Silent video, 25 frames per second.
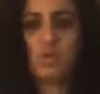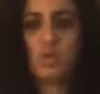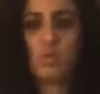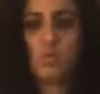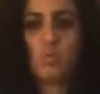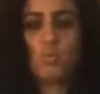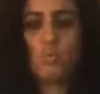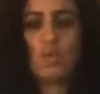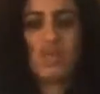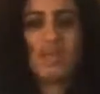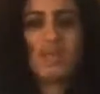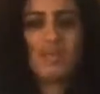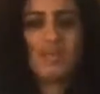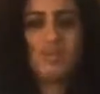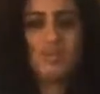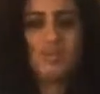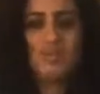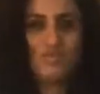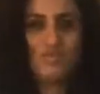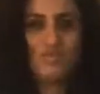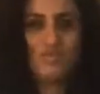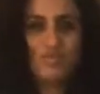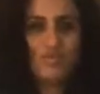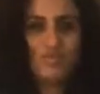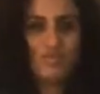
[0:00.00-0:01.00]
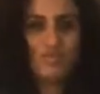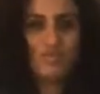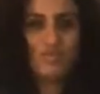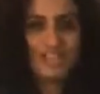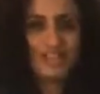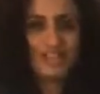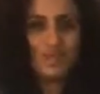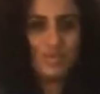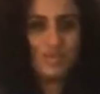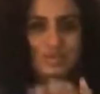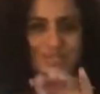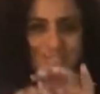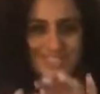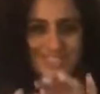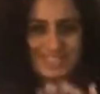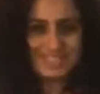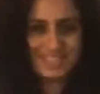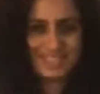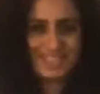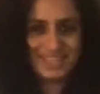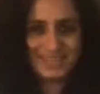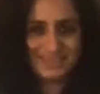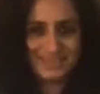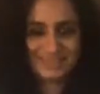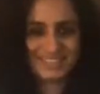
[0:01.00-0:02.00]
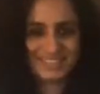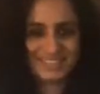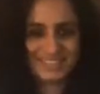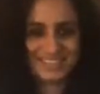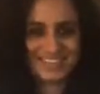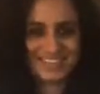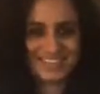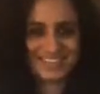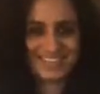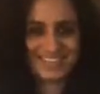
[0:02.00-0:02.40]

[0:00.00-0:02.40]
wind moving lotus leaves.